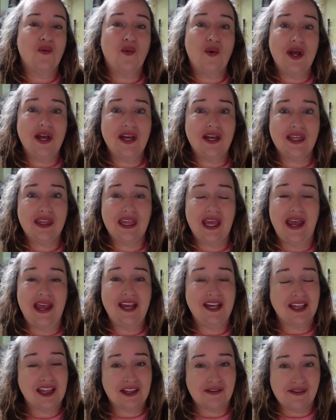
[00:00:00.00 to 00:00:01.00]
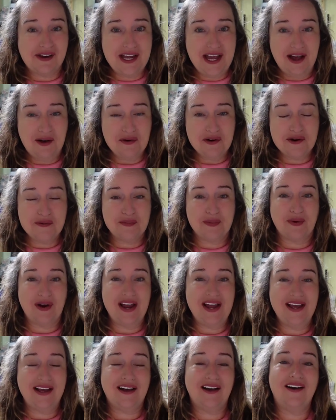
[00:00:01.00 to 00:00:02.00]
with a three hour
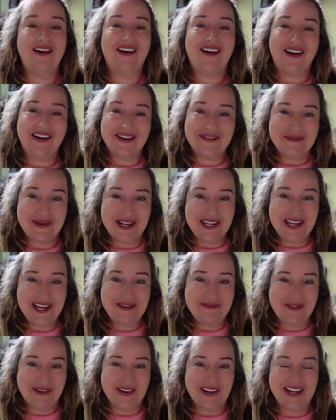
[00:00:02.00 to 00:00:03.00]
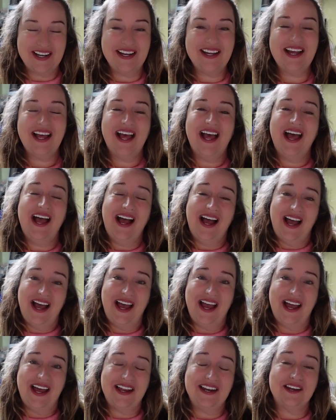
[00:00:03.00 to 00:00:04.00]
break on Monday morning
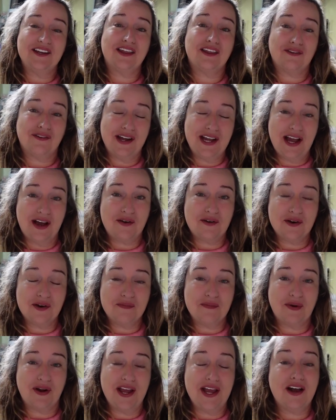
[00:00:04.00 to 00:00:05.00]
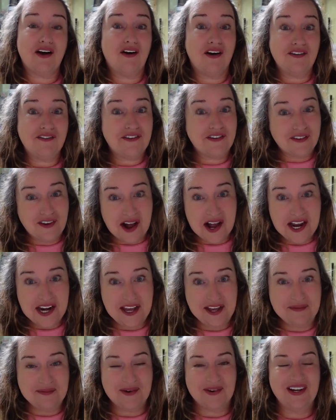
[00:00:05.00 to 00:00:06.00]
and a three hour break on
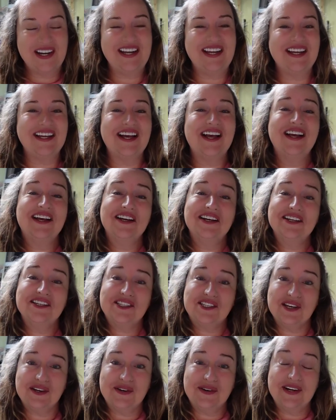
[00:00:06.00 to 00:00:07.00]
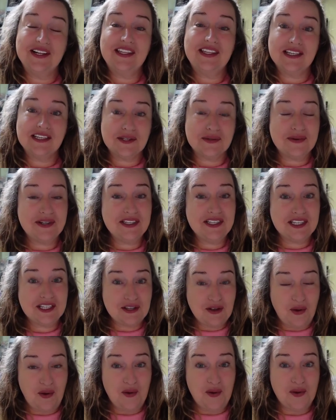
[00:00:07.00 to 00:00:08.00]
Friday morning. So this one
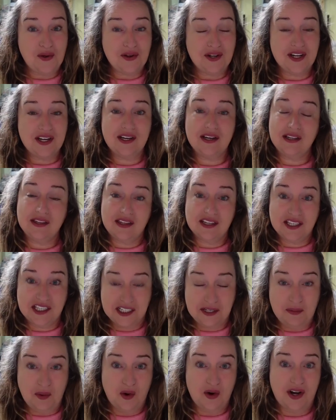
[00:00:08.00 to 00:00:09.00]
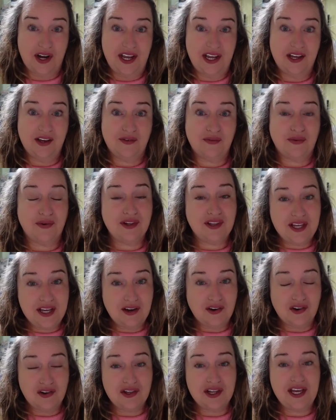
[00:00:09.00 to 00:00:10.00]
sold this morning really
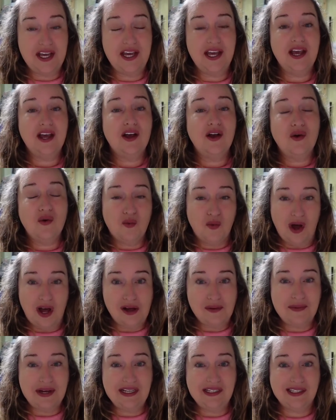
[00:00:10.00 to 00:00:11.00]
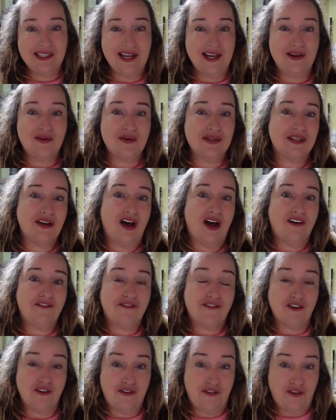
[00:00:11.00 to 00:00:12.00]
early while my sale was off
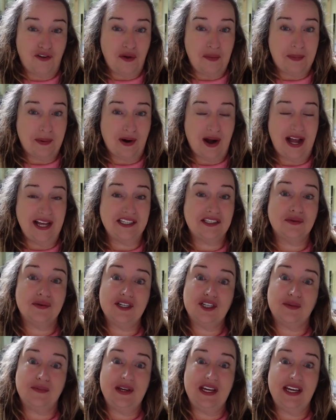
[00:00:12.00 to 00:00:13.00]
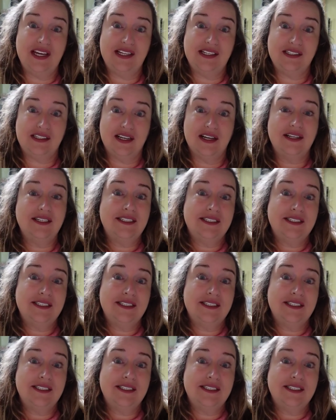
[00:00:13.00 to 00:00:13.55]
for full price, which means